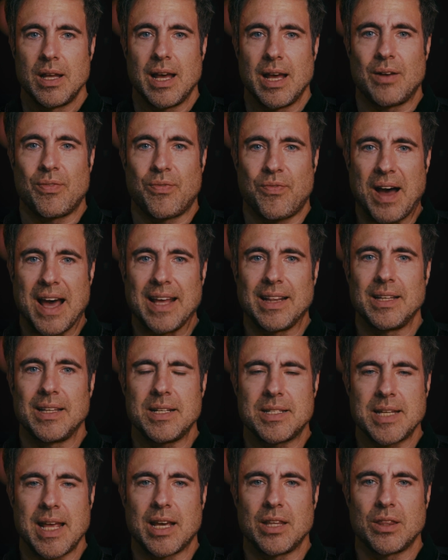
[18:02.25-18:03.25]
had finally
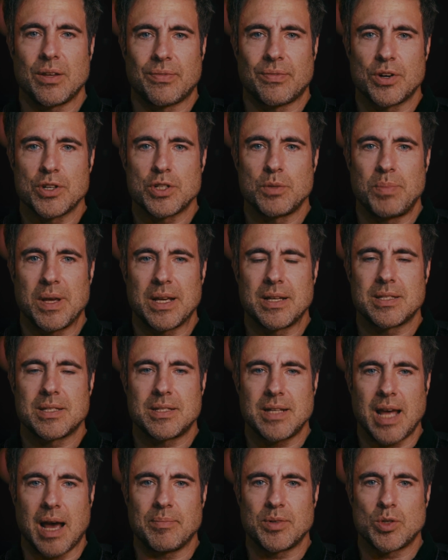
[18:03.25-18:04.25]
taken the first big
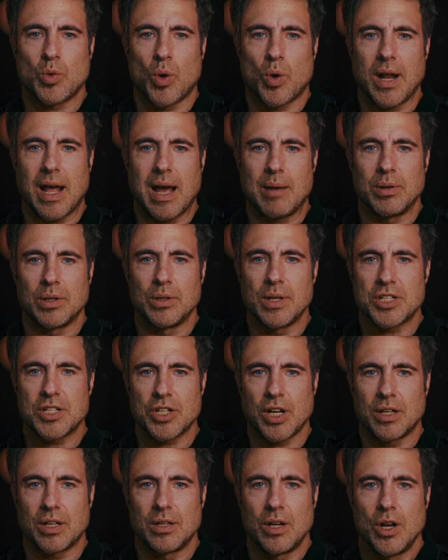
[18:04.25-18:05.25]
step toward
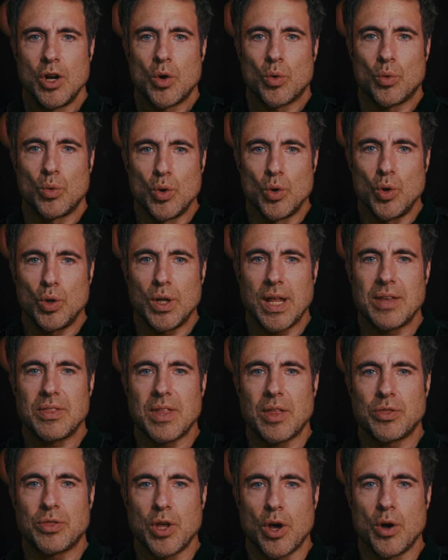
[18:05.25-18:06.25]
abolition, ruling
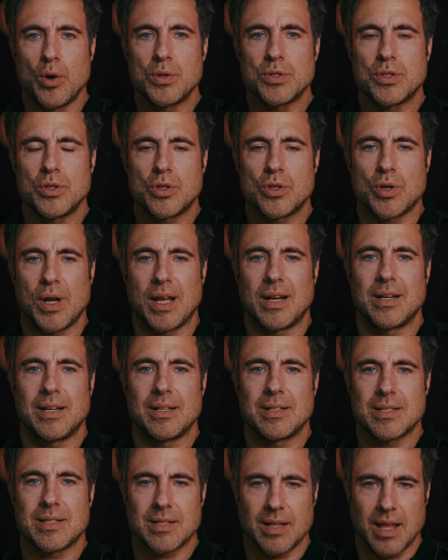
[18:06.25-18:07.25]
that those who traded
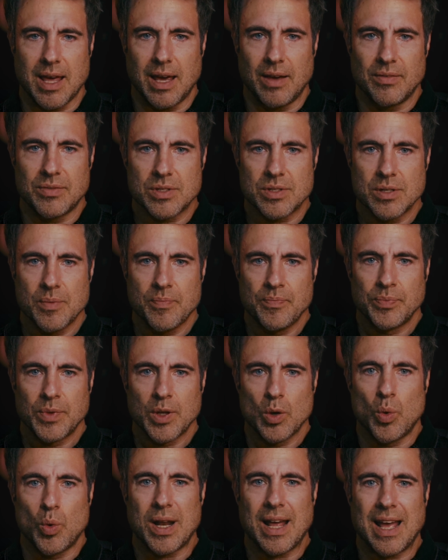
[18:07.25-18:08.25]
in slaves
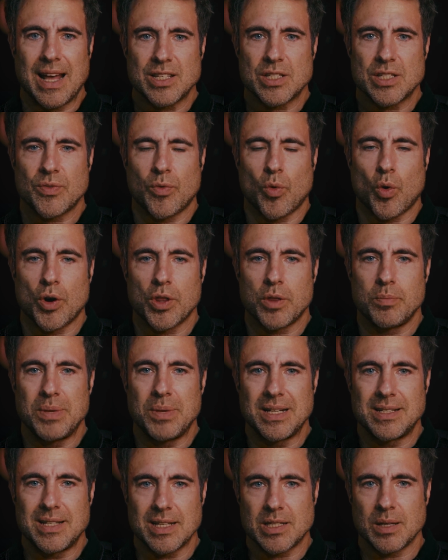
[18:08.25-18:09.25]
would henceforth
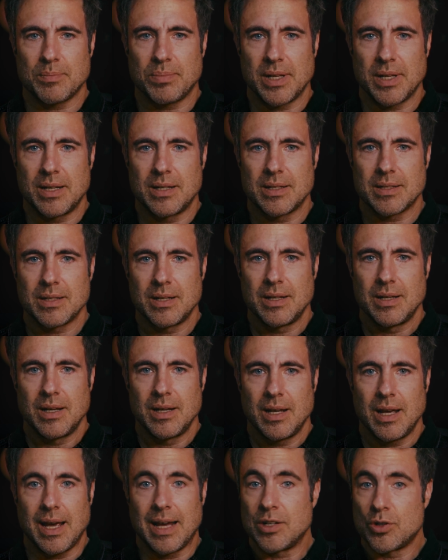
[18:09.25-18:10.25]
be disciplined
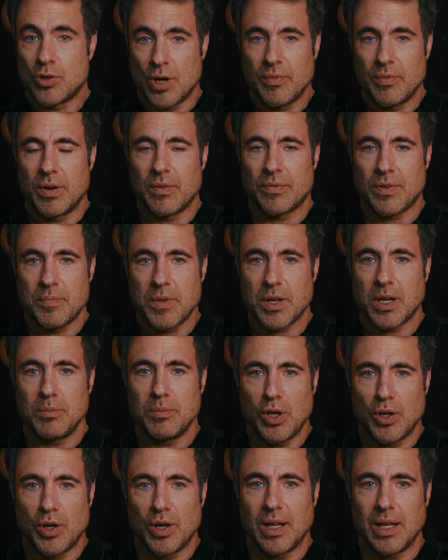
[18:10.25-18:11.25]
and driven from the
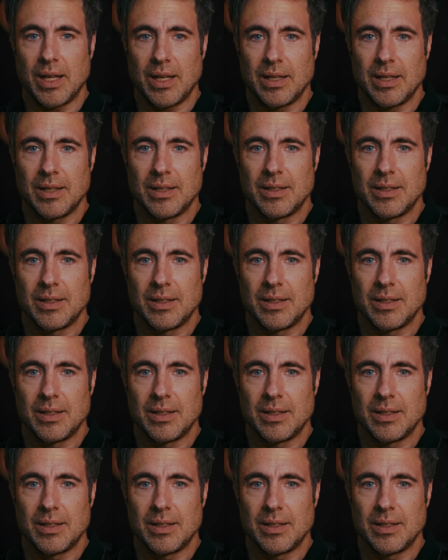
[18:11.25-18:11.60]
community.